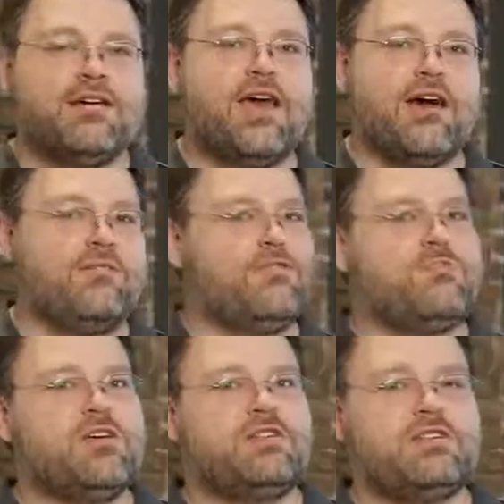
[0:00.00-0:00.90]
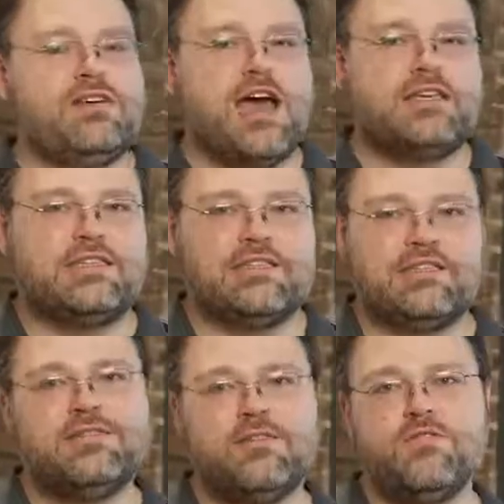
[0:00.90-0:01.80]
Yeah, FreeBSD has
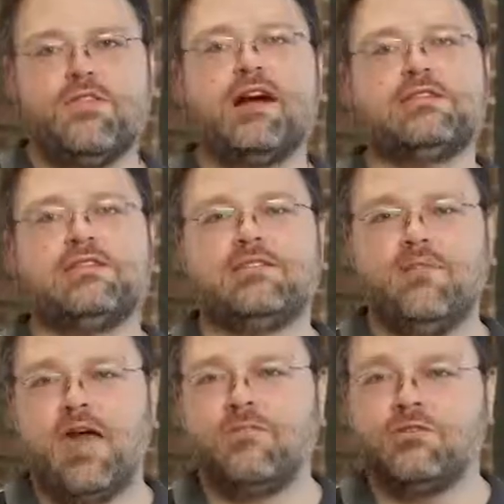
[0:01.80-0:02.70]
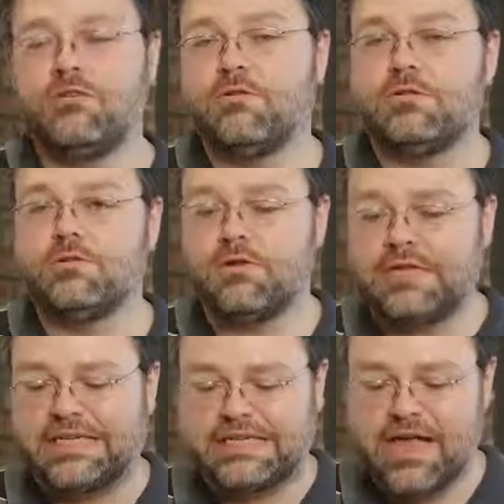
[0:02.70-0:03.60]
this new file system, hammer two, which is
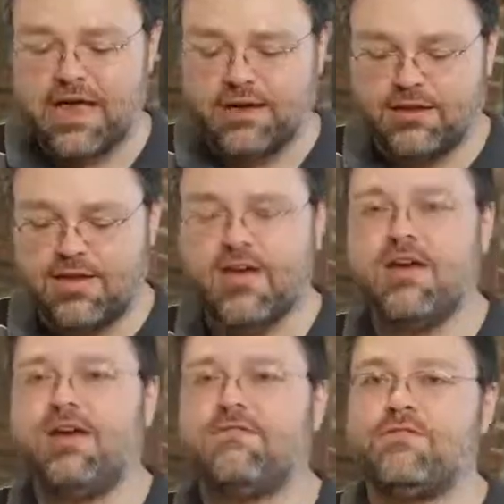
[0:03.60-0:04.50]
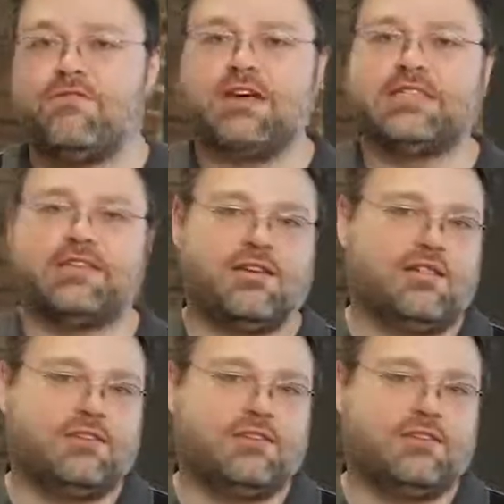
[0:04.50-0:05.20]
really designed for devices like